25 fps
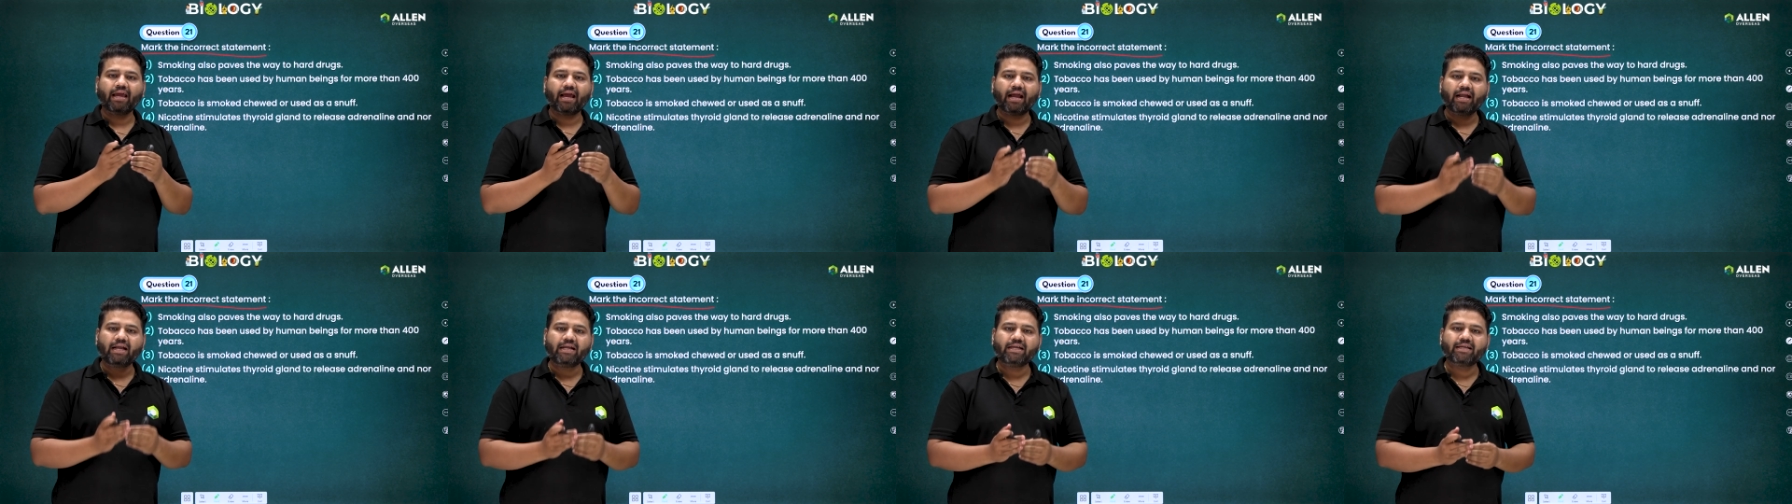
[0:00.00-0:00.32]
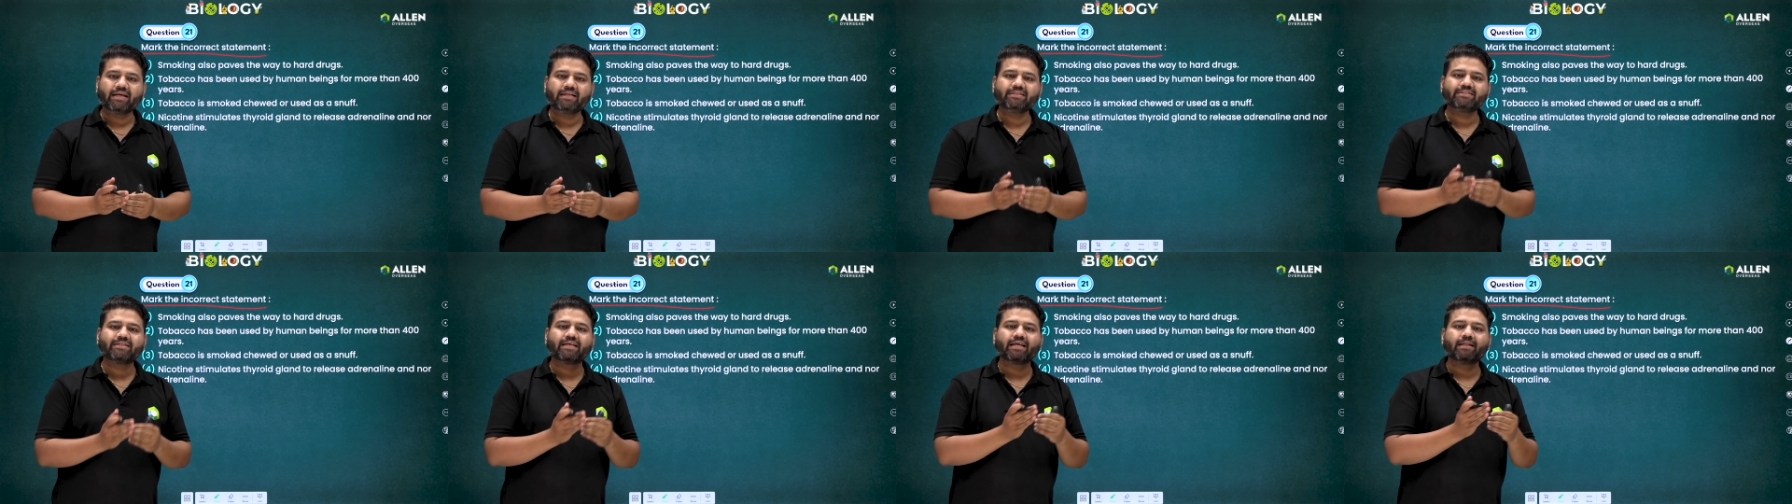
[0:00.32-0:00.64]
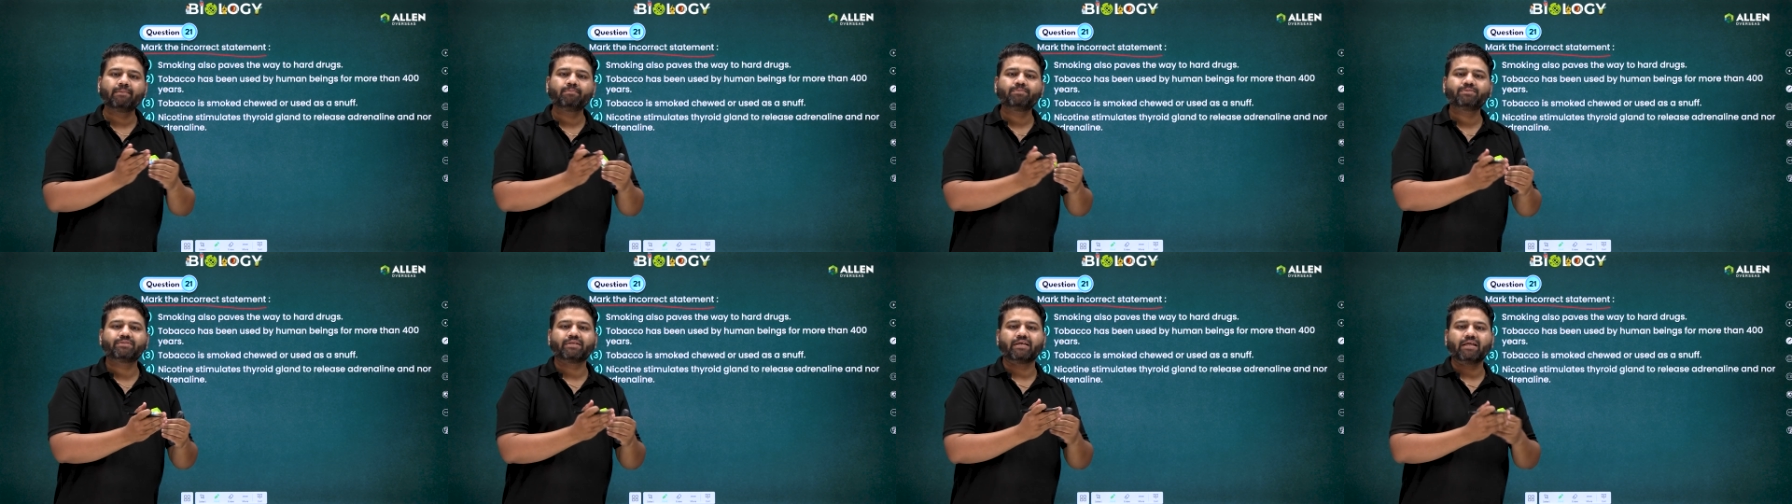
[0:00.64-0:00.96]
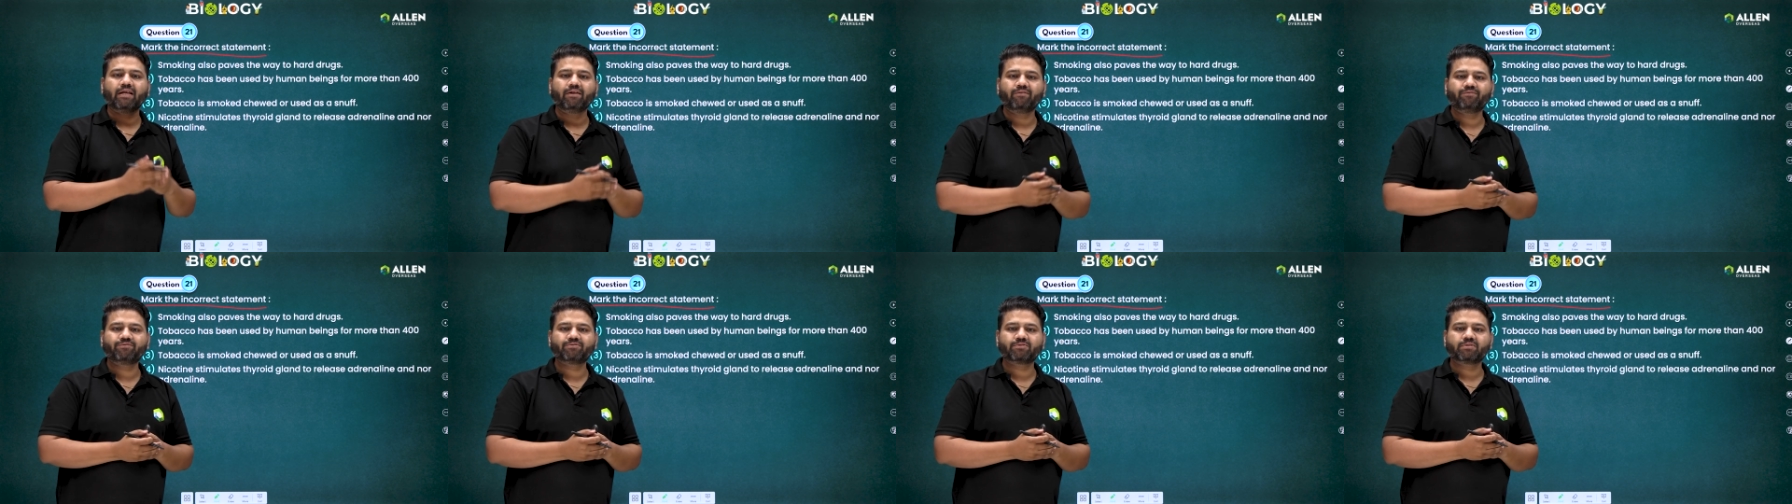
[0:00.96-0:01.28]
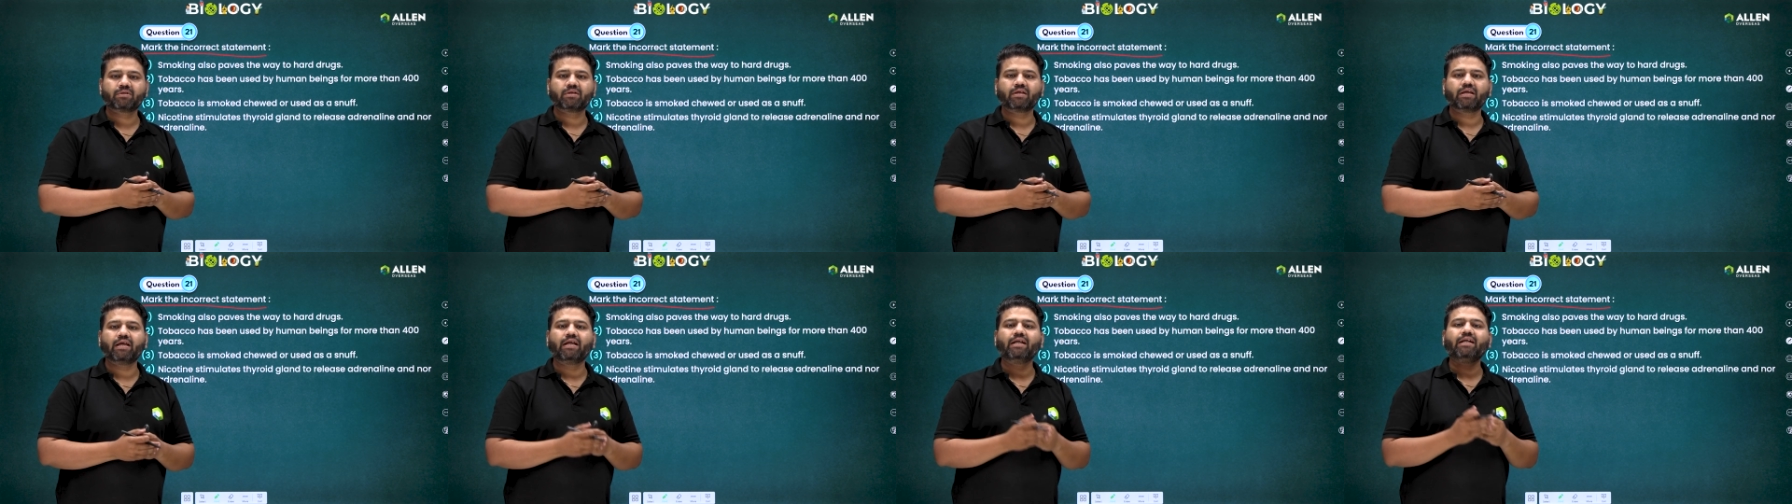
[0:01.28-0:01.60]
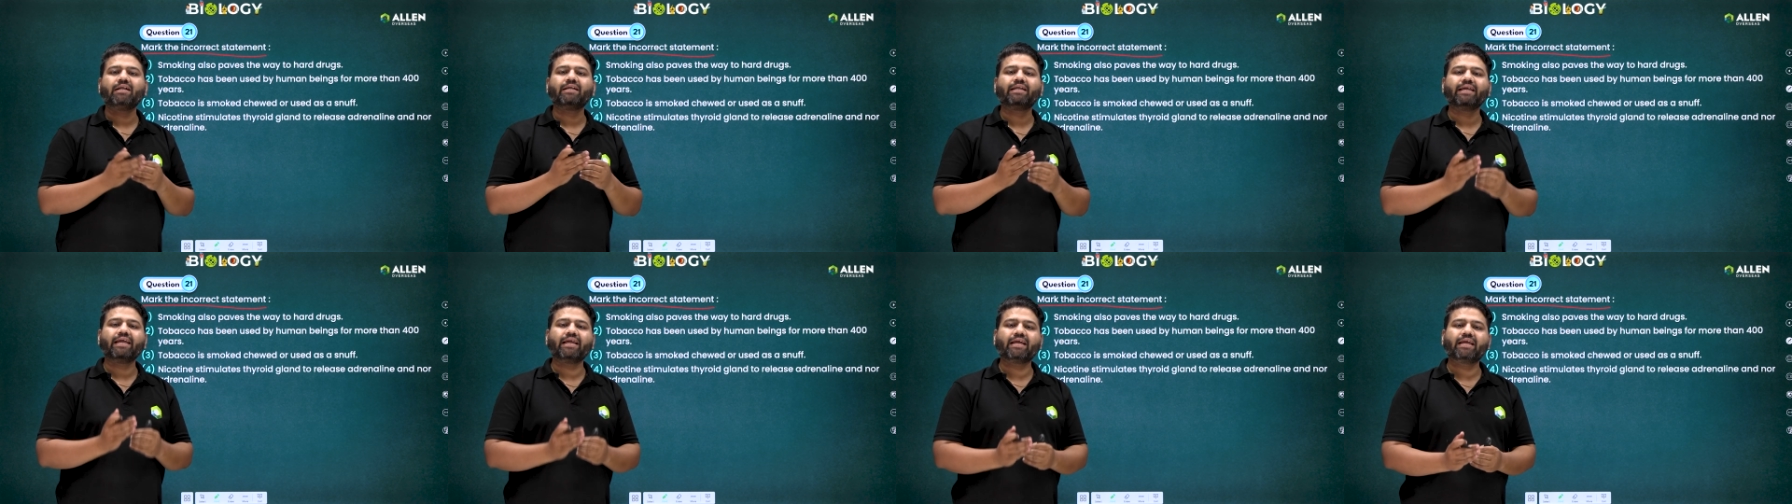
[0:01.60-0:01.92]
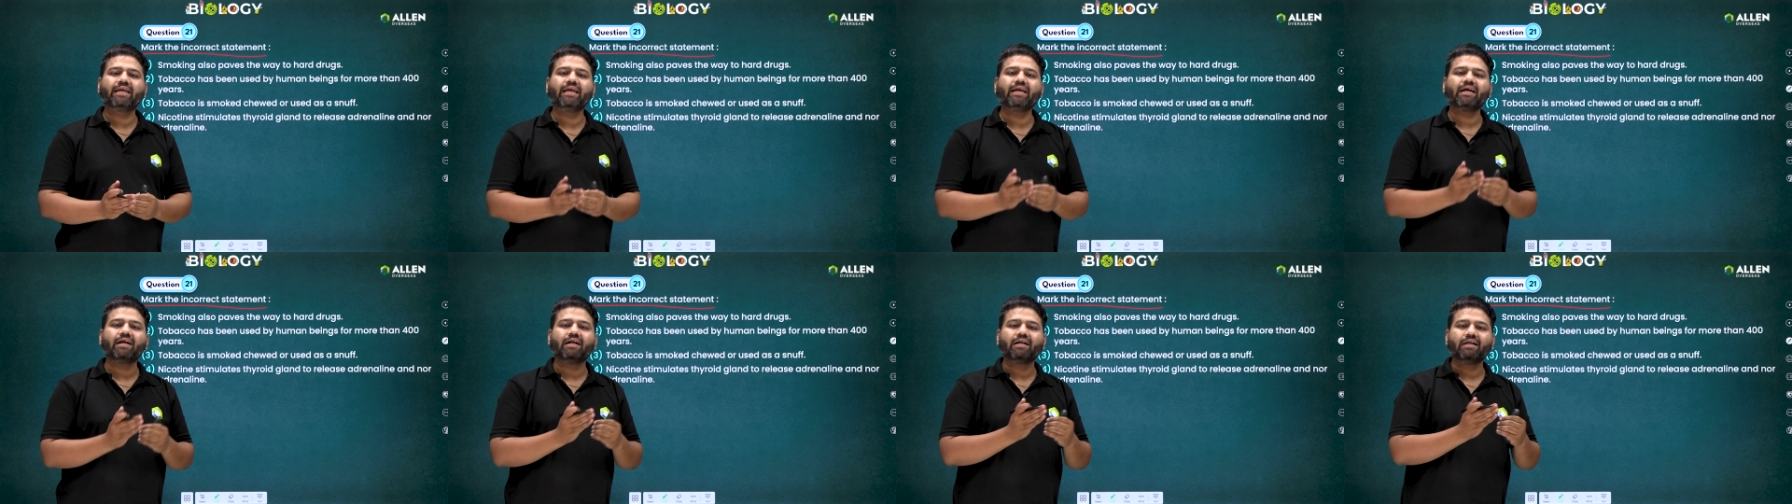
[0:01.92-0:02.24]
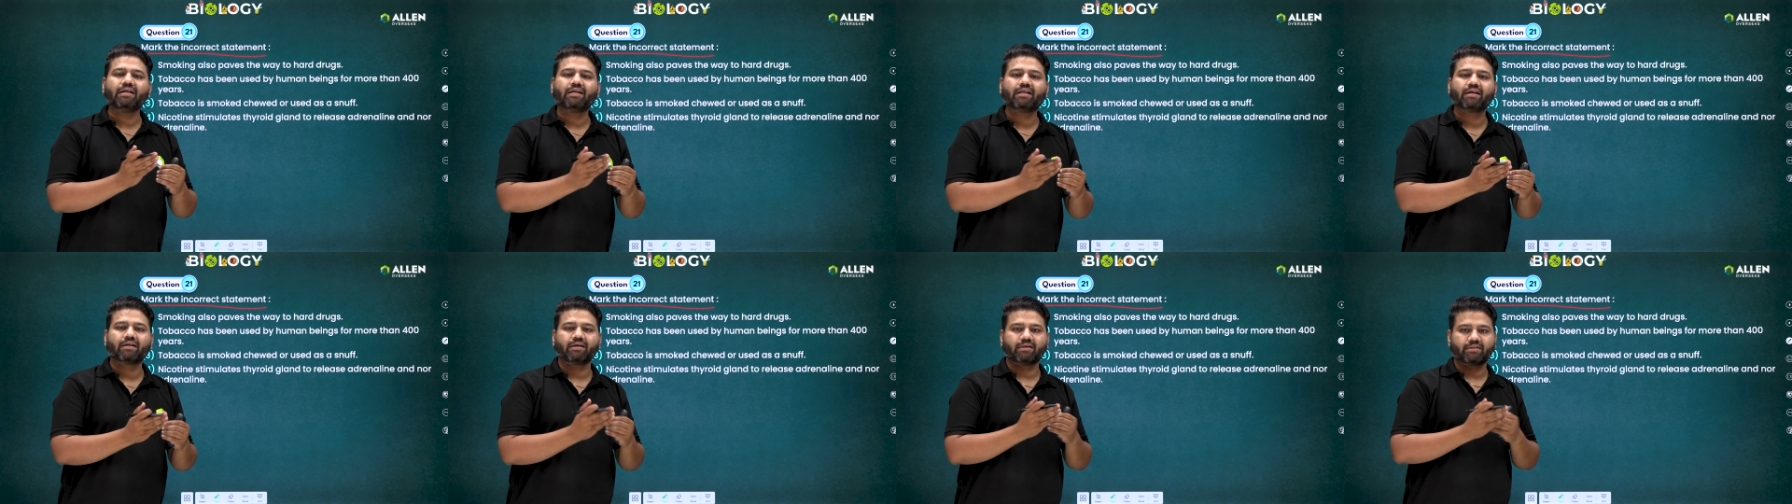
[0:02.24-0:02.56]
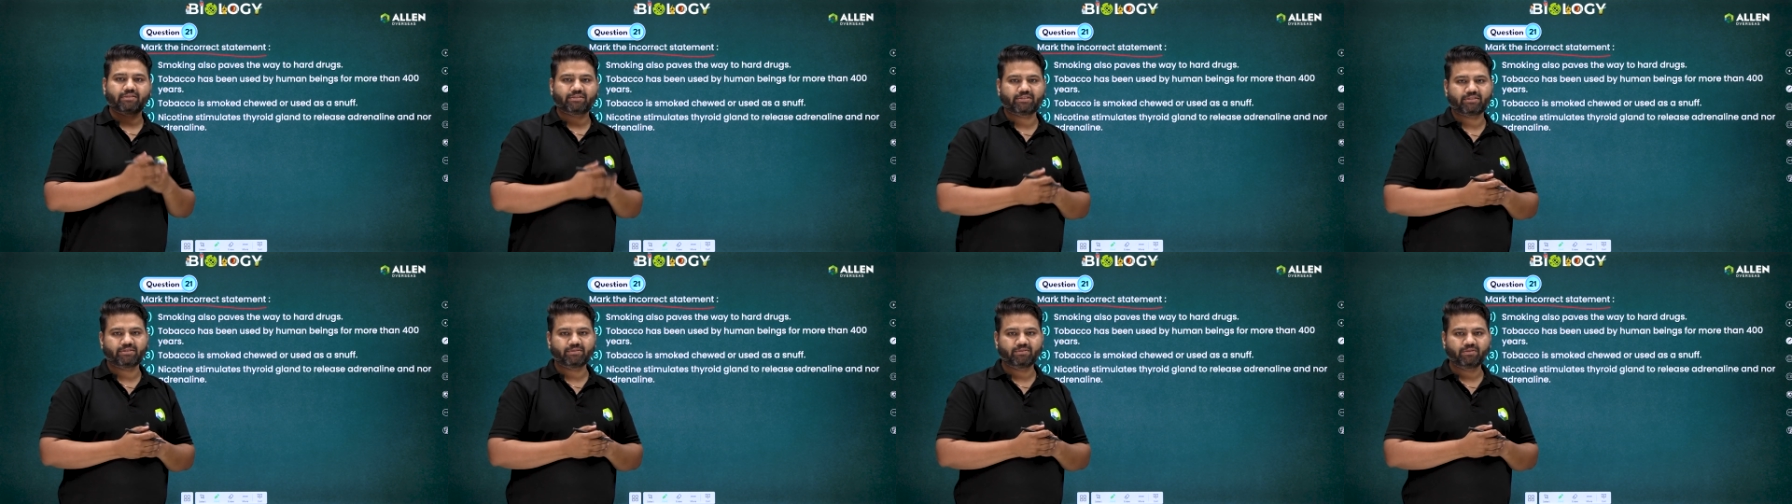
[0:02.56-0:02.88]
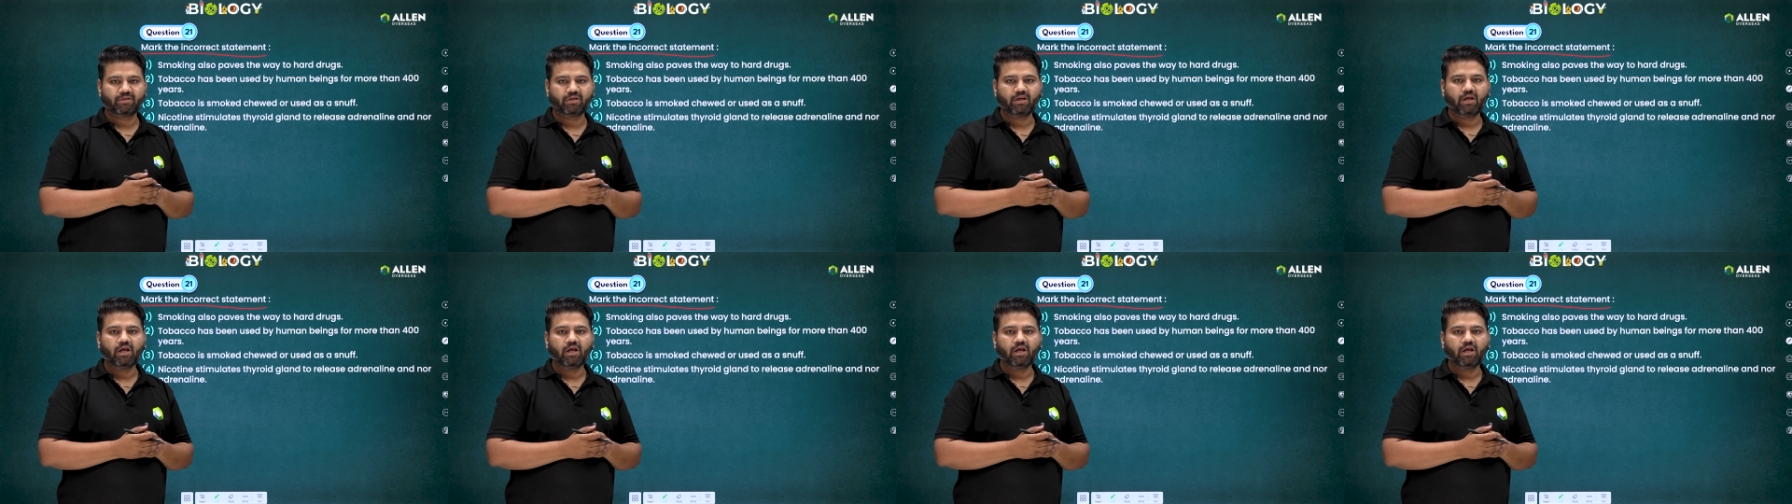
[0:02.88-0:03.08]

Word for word: indulges himself in taking drugs.